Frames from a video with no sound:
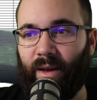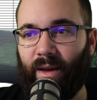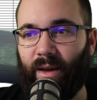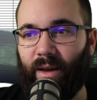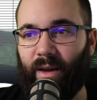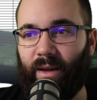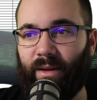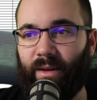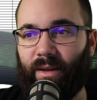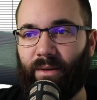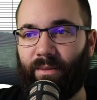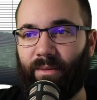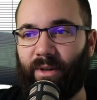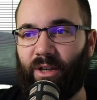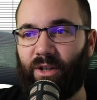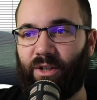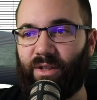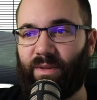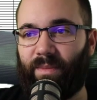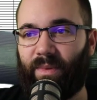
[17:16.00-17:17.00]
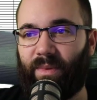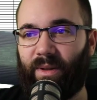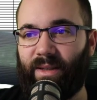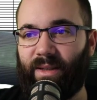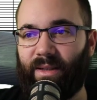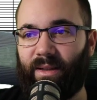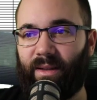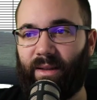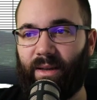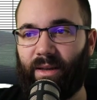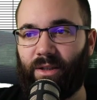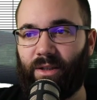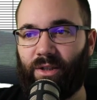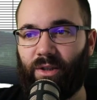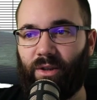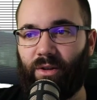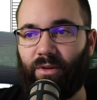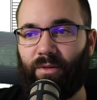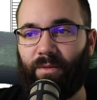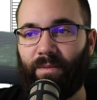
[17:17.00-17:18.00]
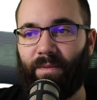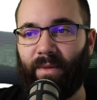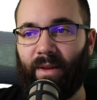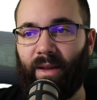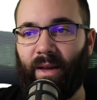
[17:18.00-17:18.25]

and then we can just place it like so.